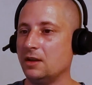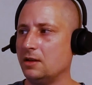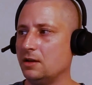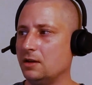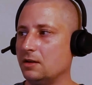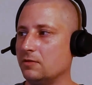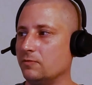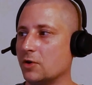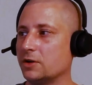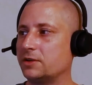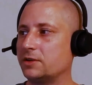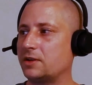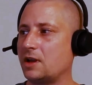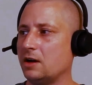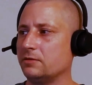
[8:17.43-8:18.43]

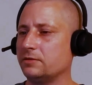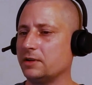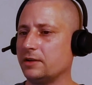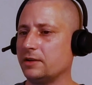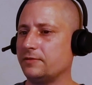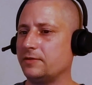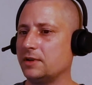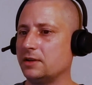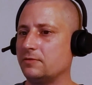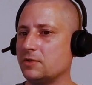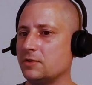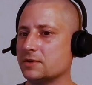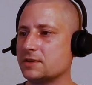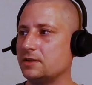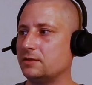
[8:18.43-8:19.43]
word count, I think
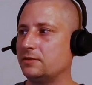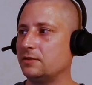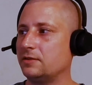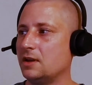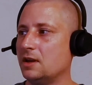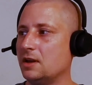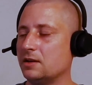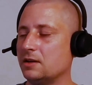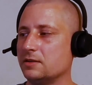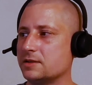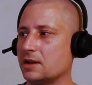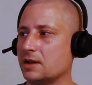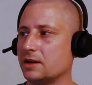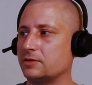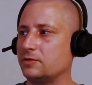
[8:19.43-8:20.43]
was it. It's
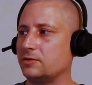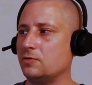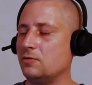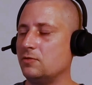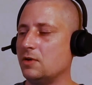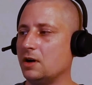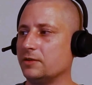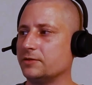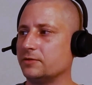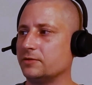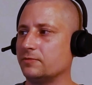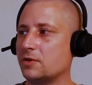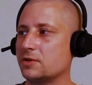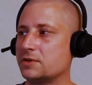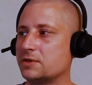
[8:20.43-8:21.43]
like 200
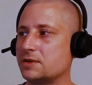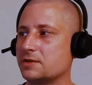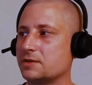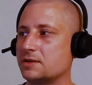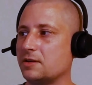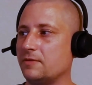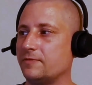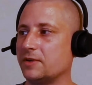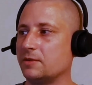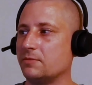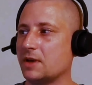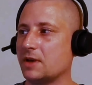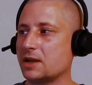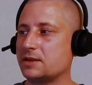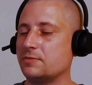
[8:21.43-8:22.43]
words or something
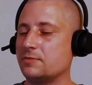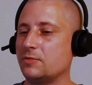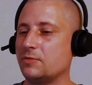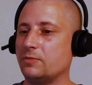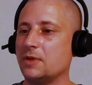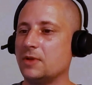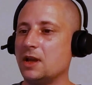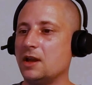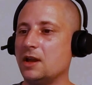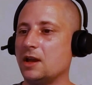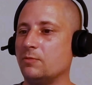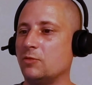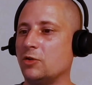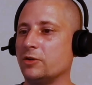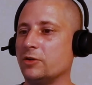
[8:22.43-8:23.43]
maximum,
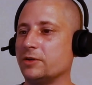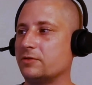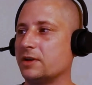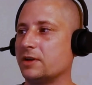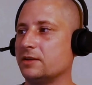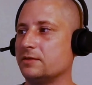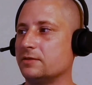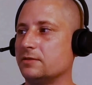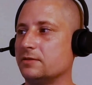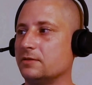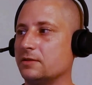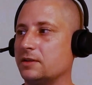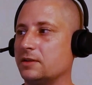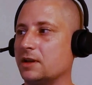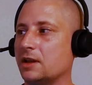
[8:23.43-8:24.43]
and more you
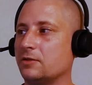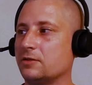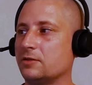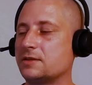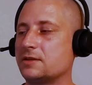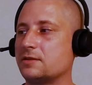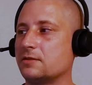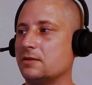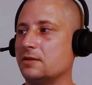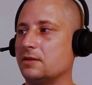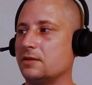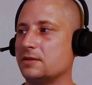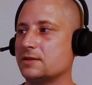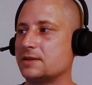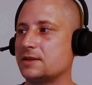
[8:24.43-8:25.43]
cannot
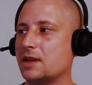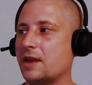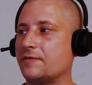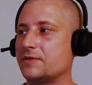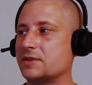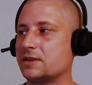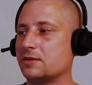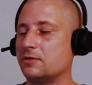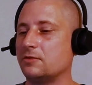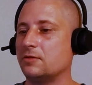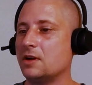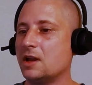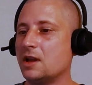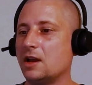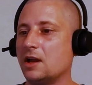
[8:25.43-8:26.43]
send. So
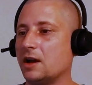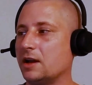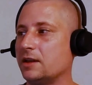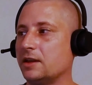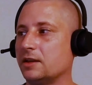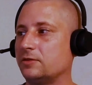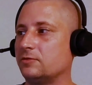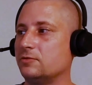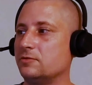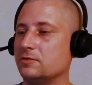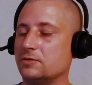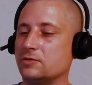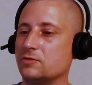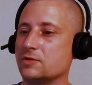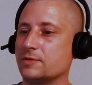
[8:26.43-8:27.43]
I had to
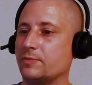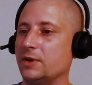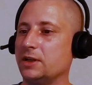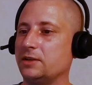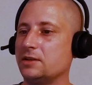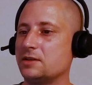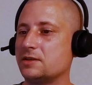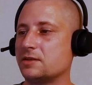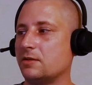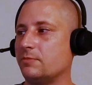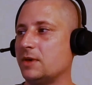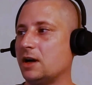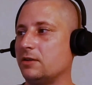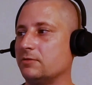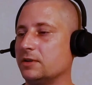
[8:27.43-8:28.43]
split it
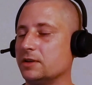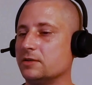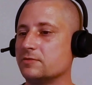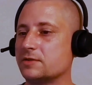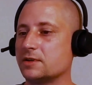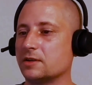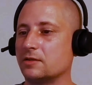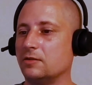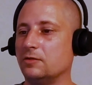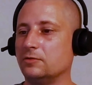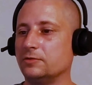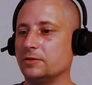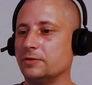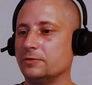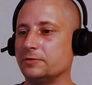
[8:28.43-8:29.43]
somehow. I used the code
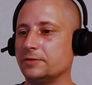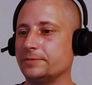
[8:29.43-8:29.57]
node.